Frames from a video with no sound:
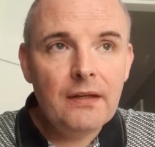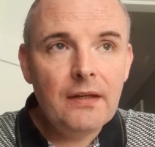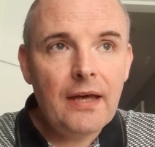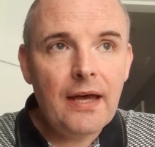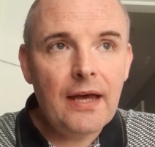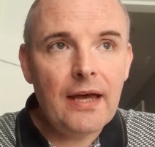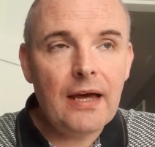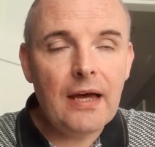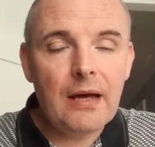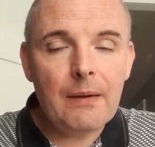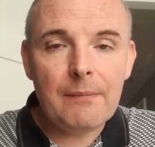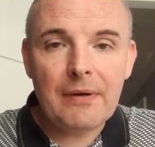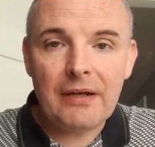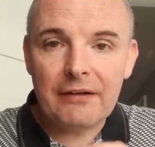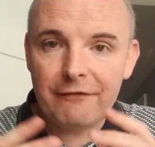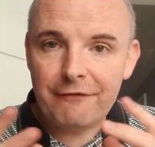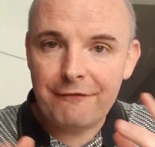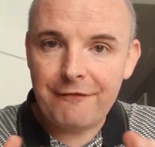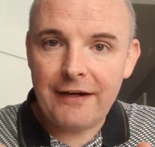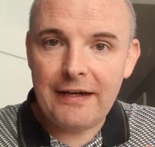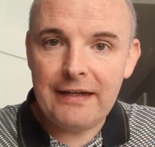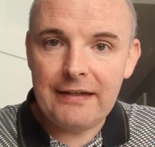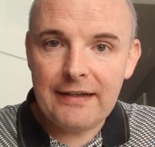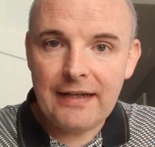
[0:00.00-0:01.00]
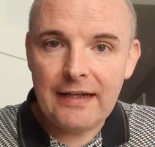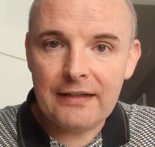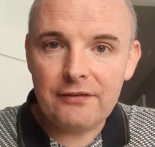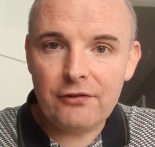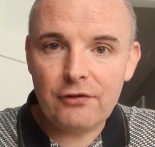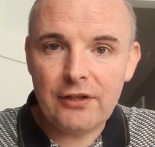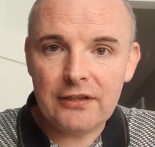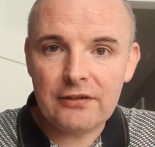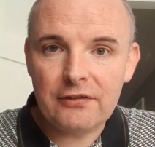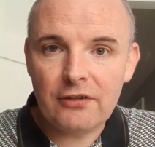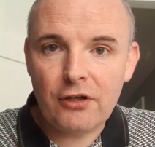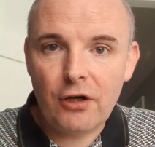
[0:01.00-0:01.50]
and file that to
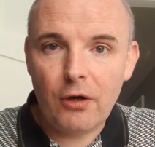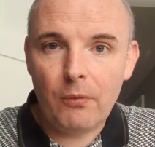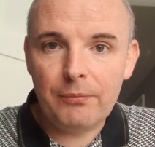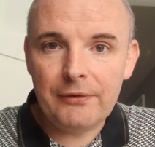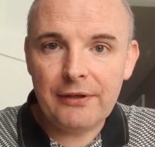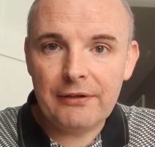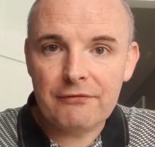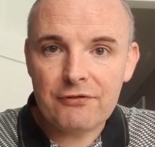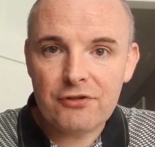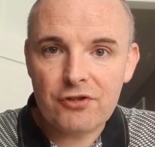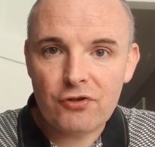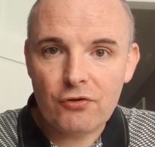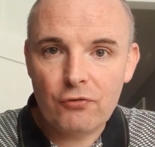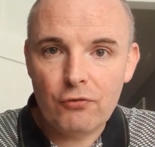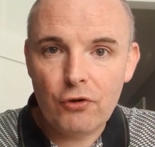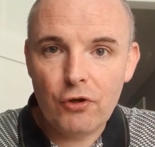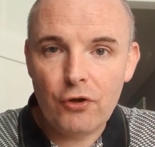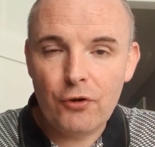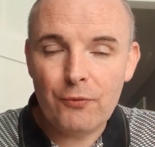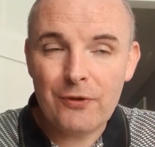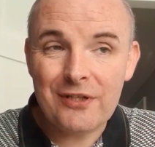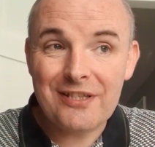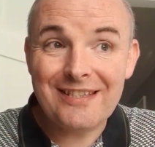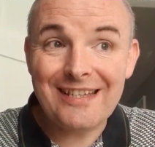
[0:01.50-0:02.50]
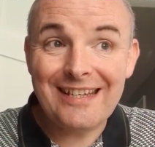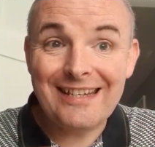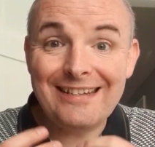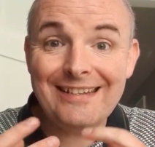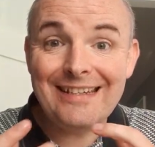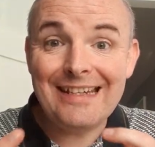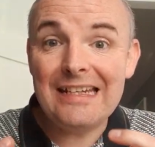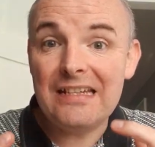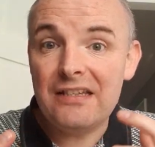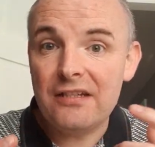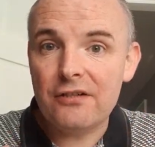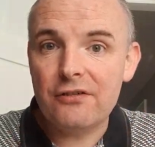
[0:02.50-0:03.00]
get the company restored, which they
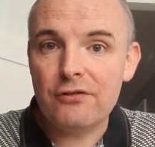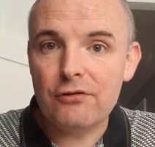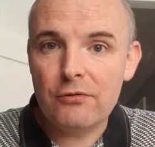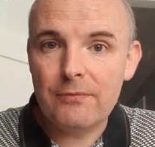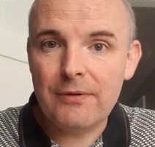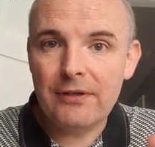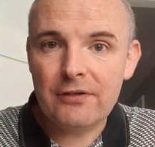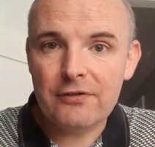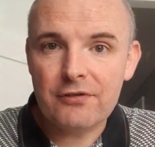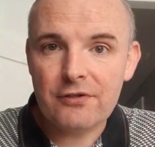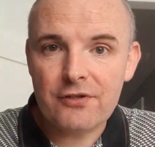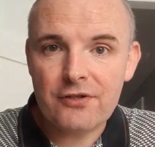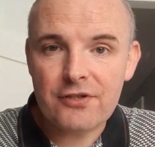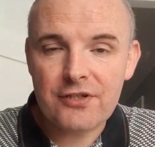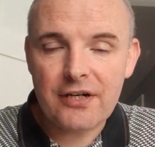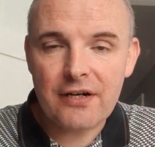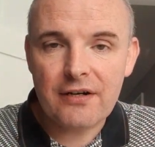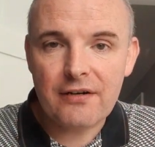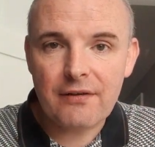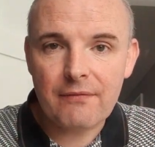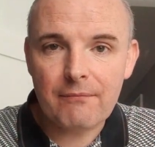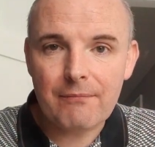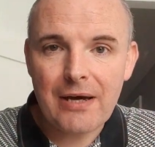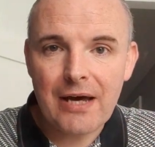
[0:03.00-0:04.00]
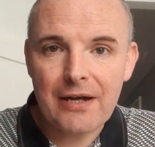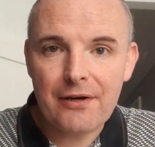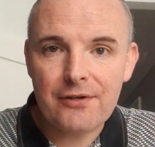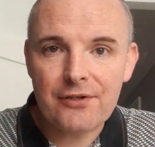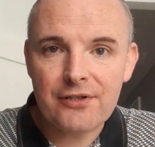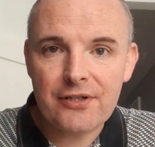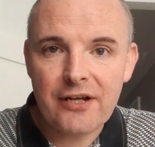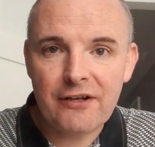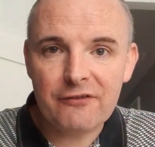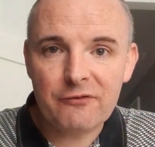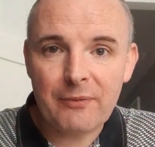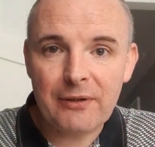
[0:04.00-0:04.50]
need to do because there are certain
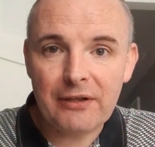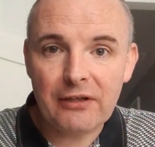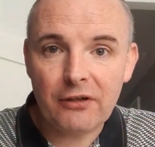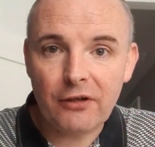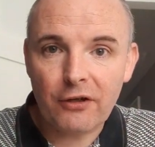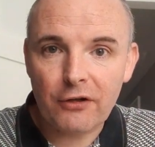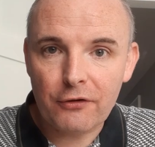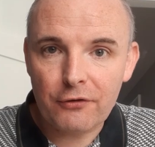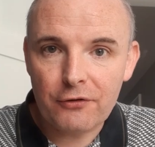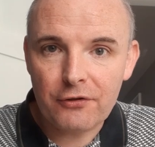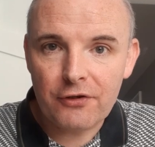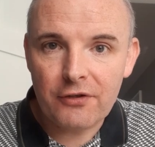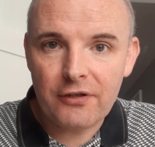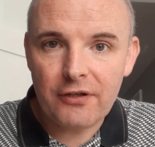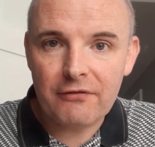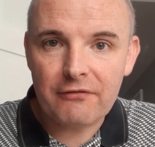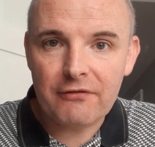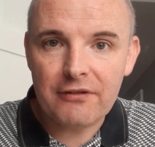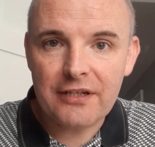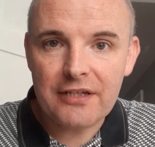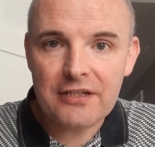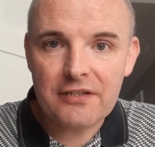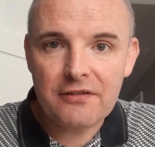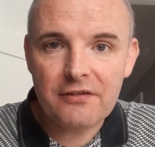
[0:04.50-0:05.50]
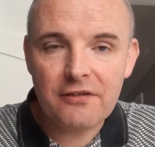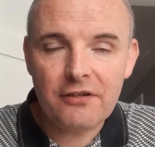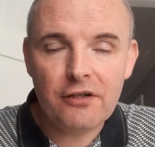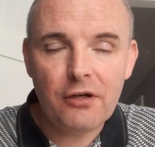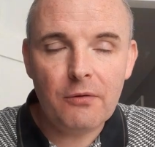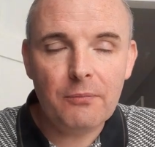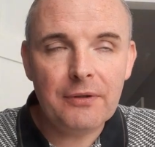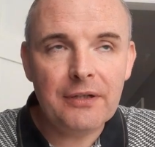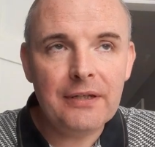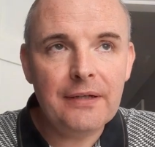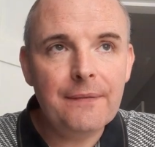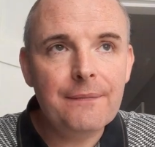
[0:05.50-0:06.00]
matters that have to be concluded in relation to the
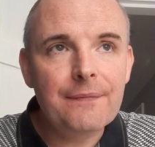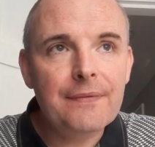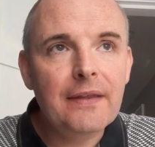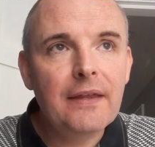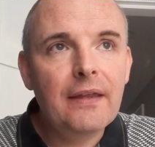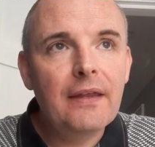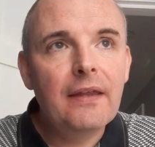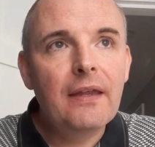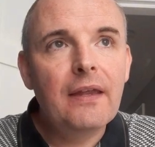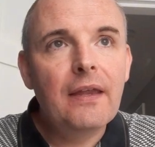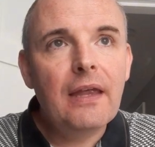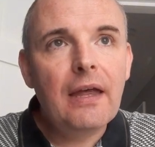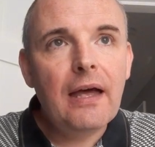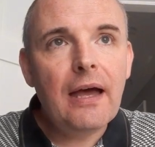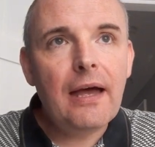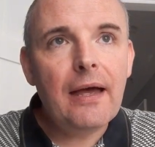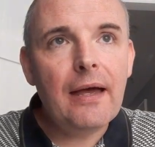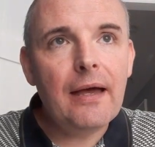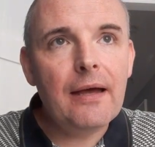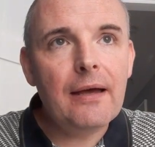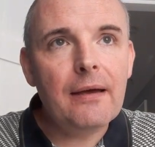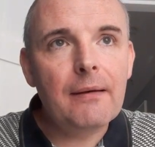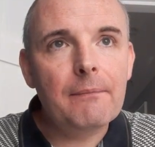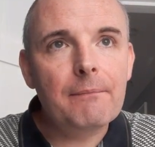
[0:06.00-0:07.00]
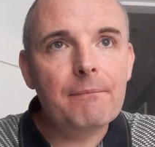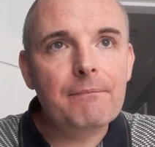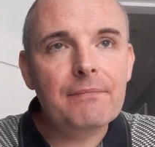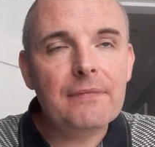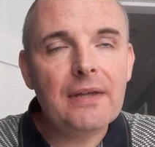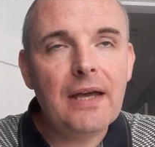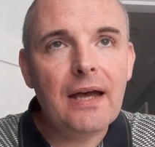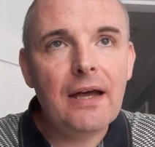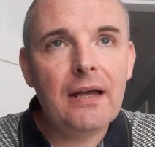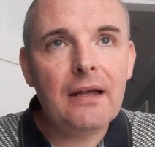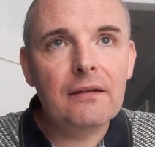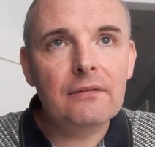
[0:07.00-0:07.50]
company.
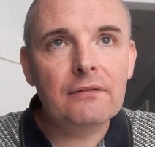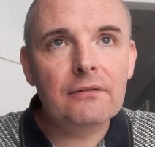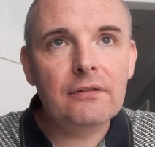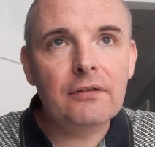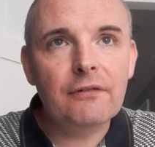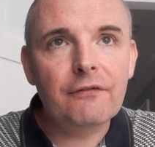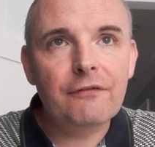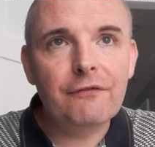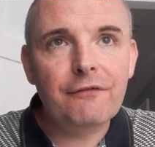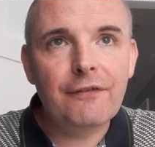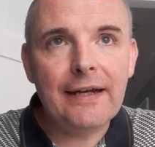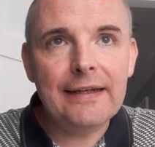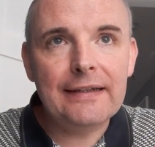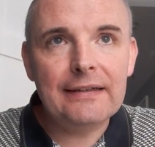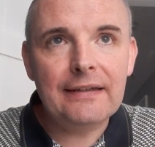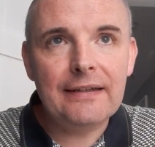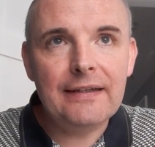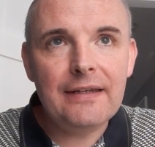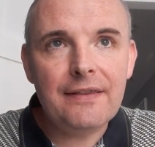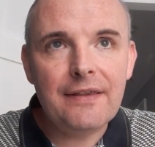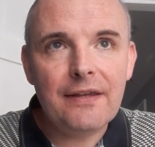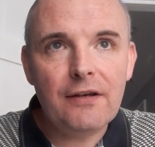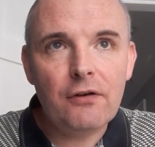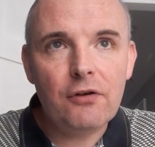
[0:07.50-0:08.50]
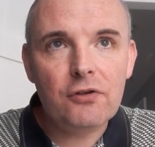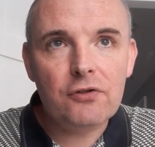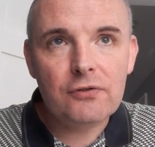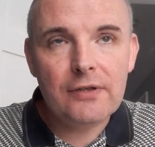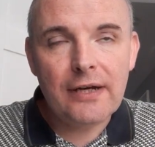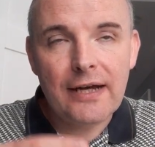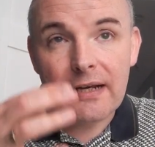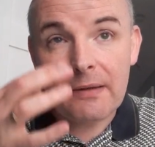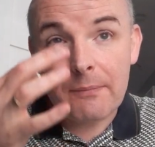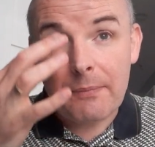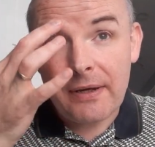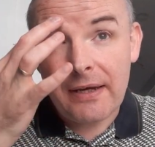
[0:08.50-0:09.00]
And finally, they also
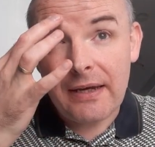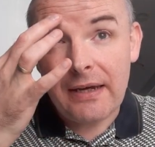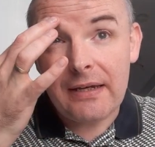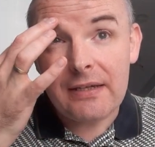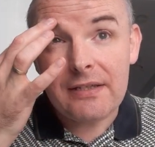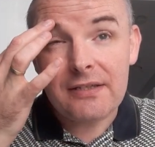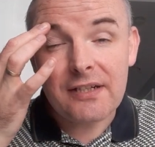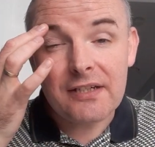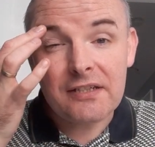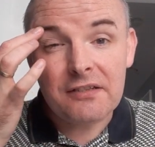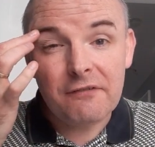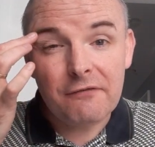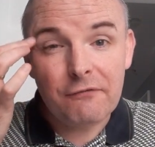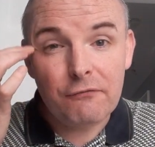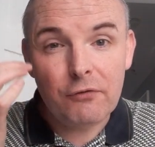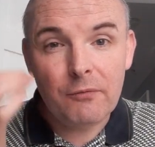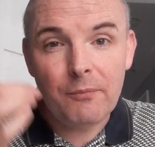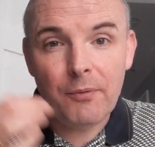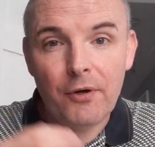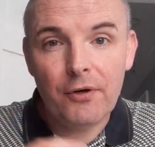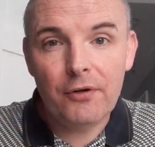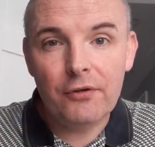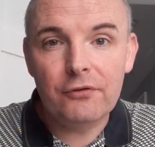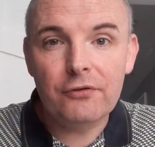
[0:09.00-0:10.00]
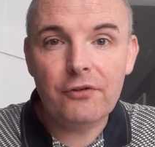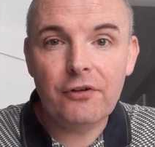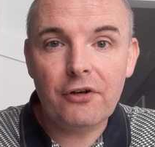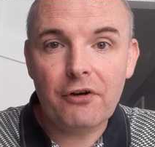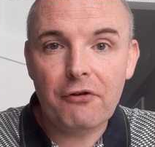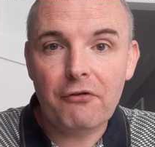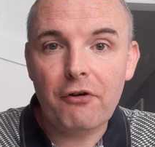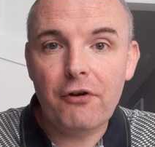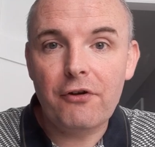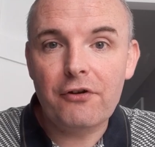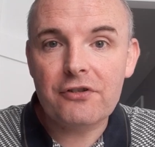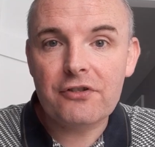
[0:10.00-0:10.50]
had to pay £64 to the
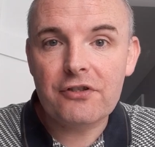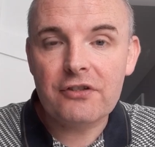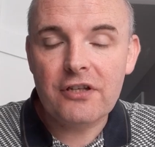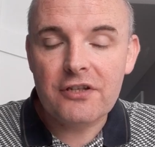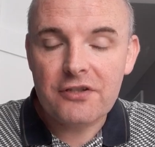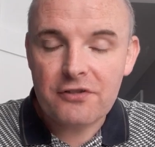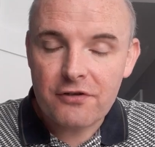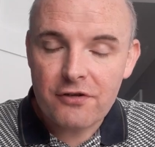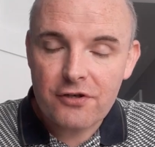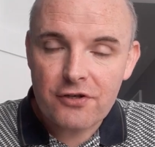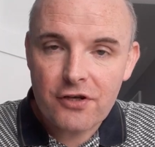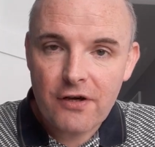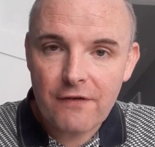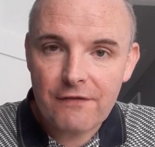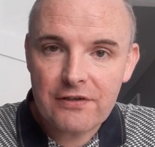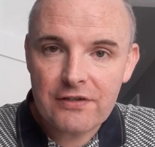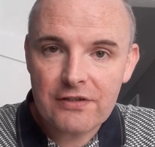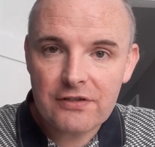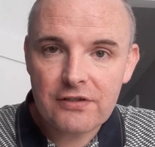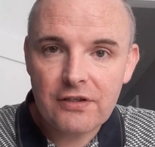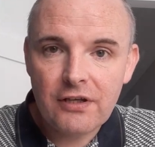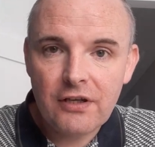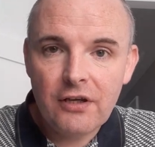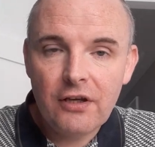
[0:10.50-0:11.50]
Crown Solicitor's Office